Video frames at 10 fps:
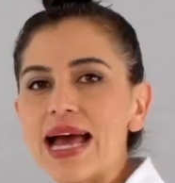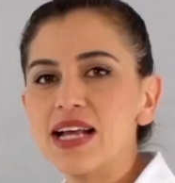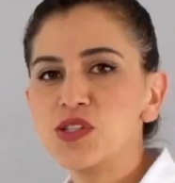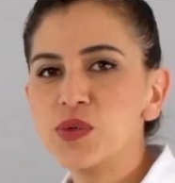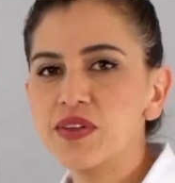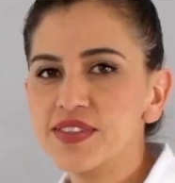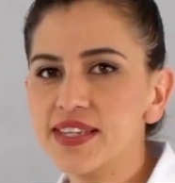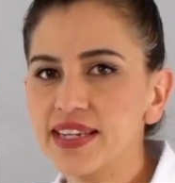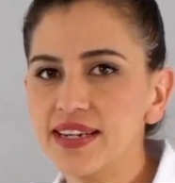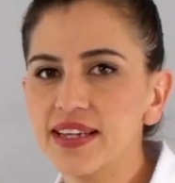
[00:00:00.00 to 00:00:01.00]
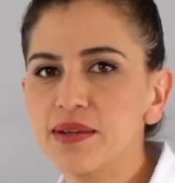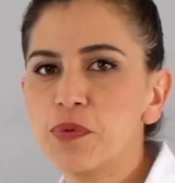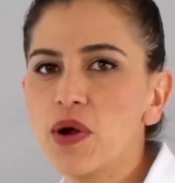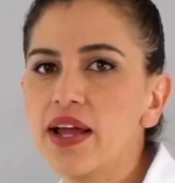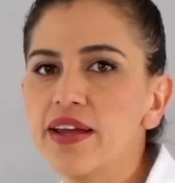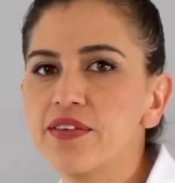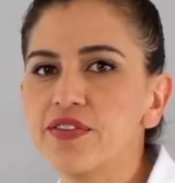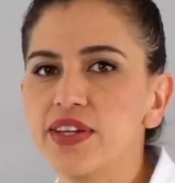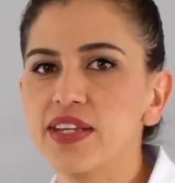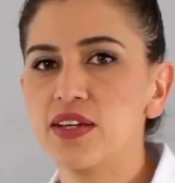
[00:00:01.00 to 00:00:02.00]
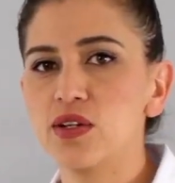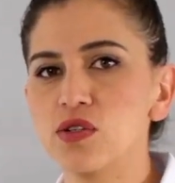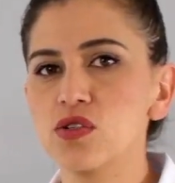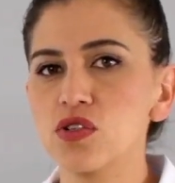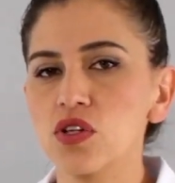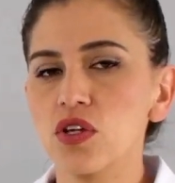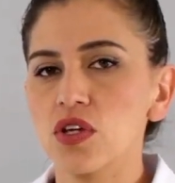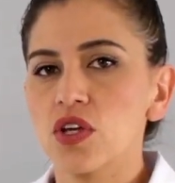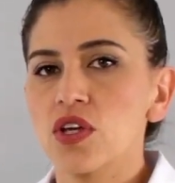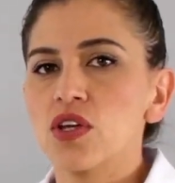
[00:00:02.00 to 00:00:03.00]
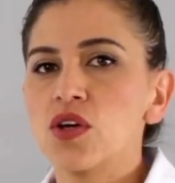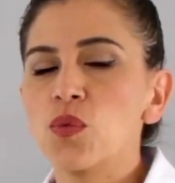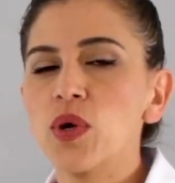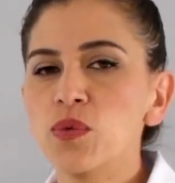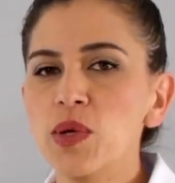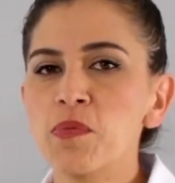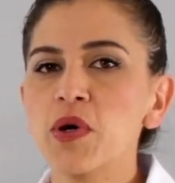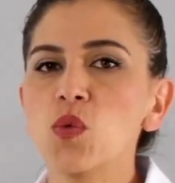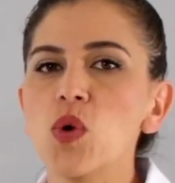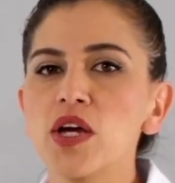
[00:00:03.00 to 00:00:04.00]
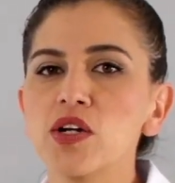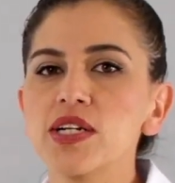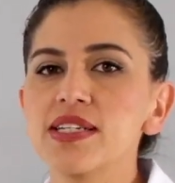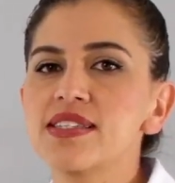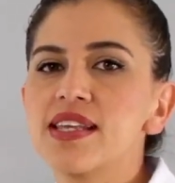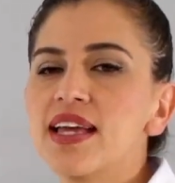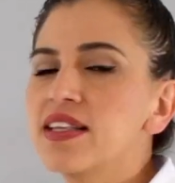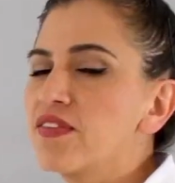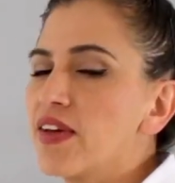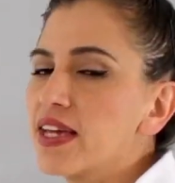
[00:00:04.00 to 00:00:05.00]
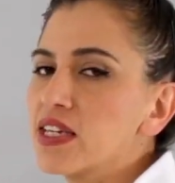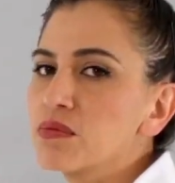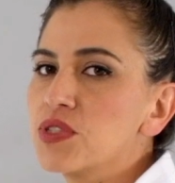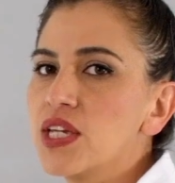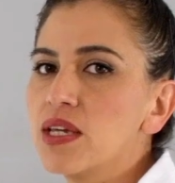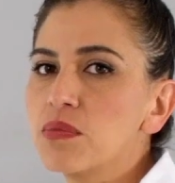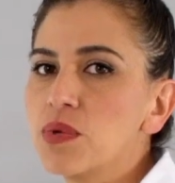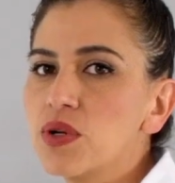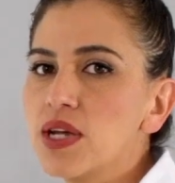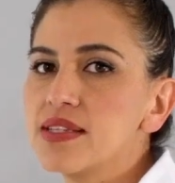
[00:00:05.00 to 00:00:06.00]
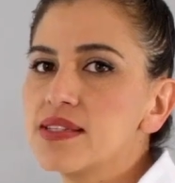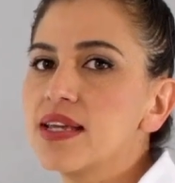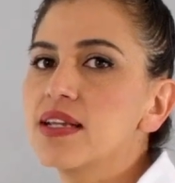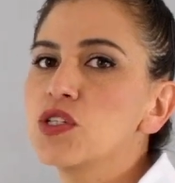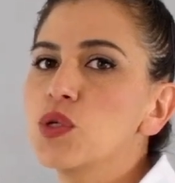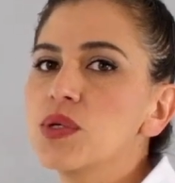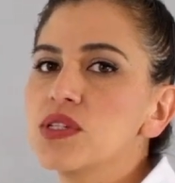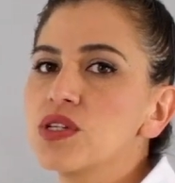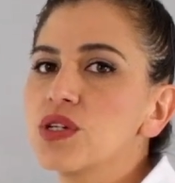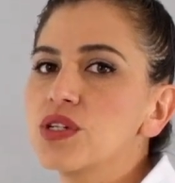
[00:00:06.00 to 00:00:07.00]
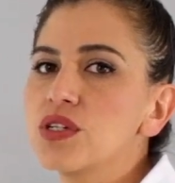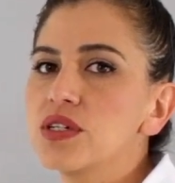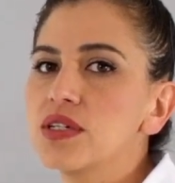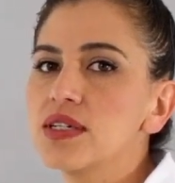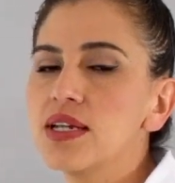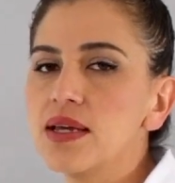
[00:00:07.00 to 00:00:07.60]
As we've seen in prior videos, when we put water inside the vacuum chamber and set it to a certain